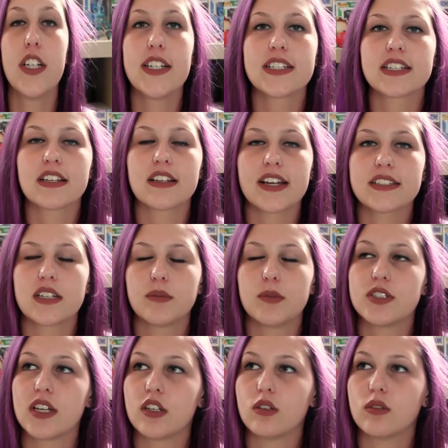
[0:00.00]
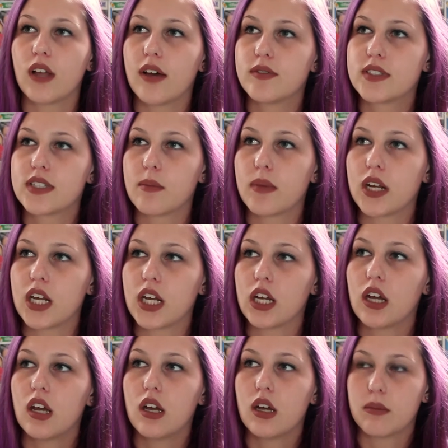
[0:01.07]
is the last time you said you love somebody.
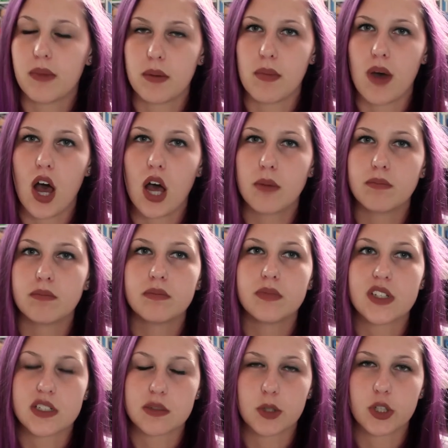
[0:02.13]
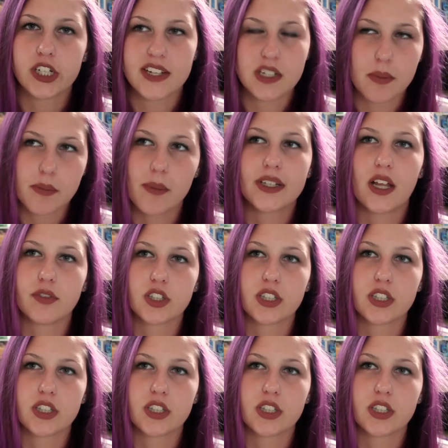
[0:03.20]
My mom, this morning. So my mom, I love her